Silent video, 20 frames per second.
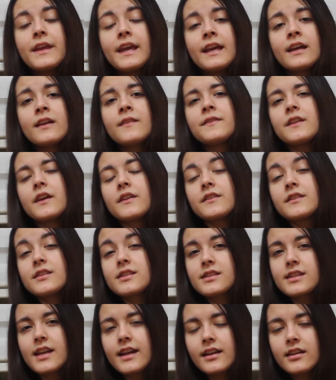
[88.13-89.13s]
And the
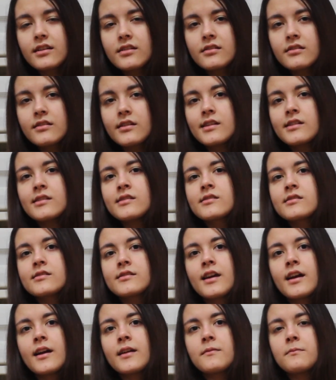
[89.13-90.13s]
second is
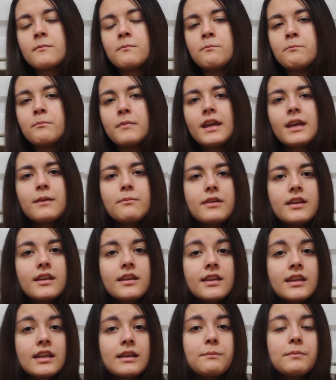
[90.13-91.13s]
that
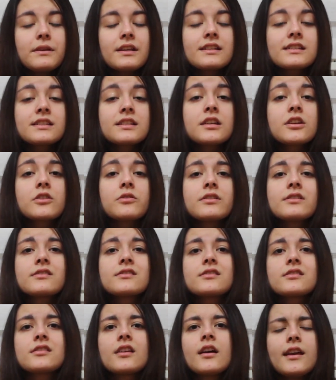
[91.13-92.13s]
maybe keeping
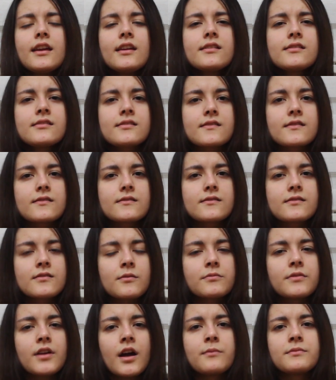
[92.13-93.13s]
secrets is
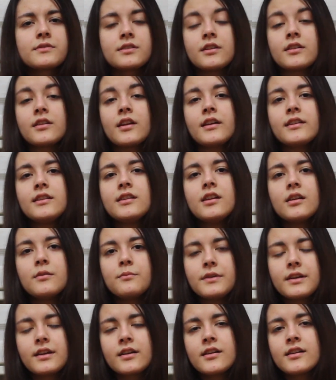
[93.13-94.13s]
sometimes a good
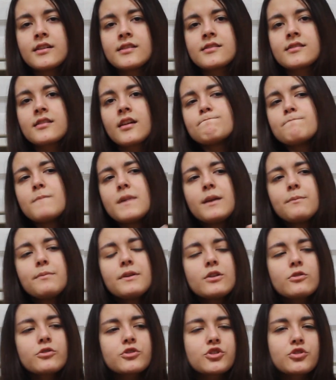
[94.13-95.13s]
idea, because
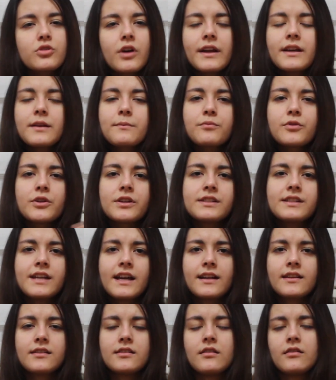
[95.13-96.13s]
maybe you're trying to
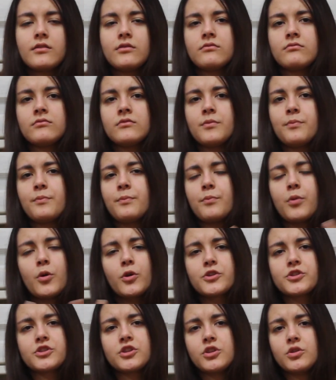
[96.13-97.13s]
protect the
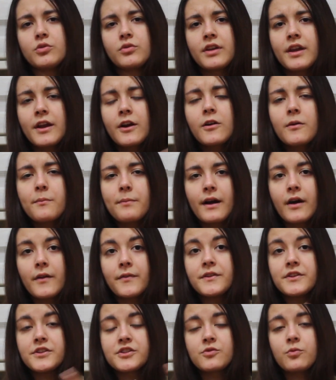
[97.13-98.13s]
person you care
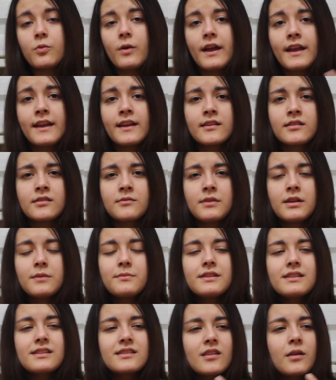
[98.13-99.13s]
about this way, and
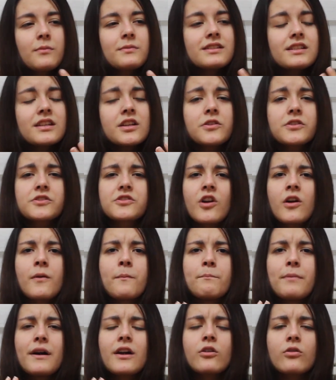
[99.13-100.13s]
maybe some secrets
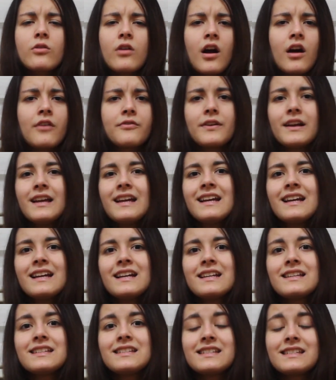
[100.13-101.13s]
are better off
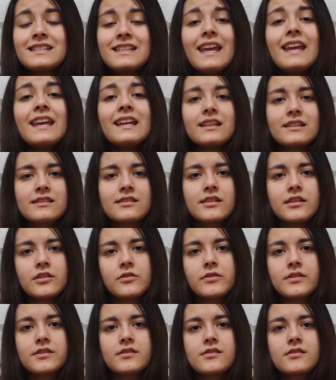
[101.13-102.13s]
staying
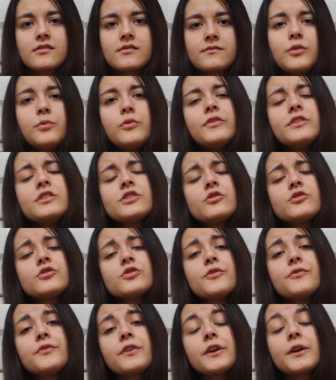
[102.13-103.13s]
secrets. The movie is
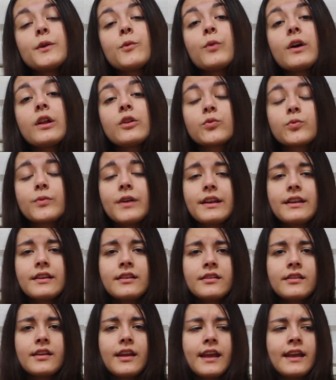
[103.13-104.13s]
also very well
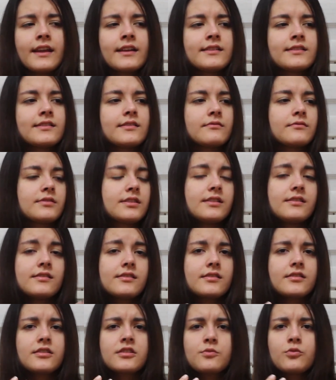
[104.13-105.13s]
written, and
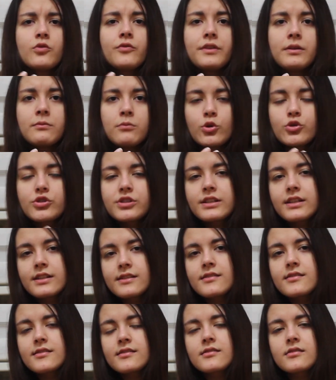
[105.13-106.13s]
since this movie mostly
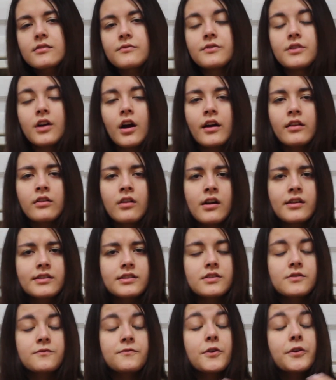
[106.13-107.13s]
consists of
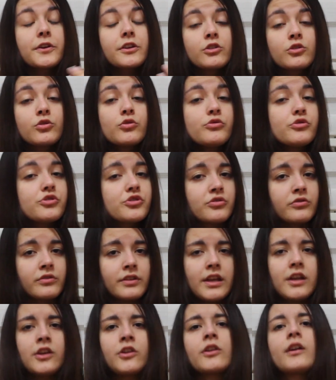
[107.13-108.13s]
dialogues, it's very
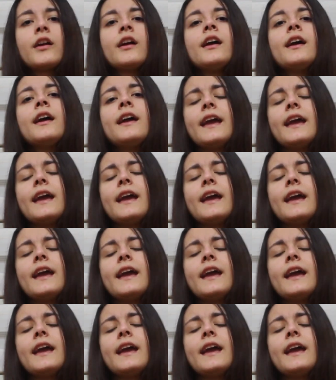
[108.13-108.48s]
crucial here.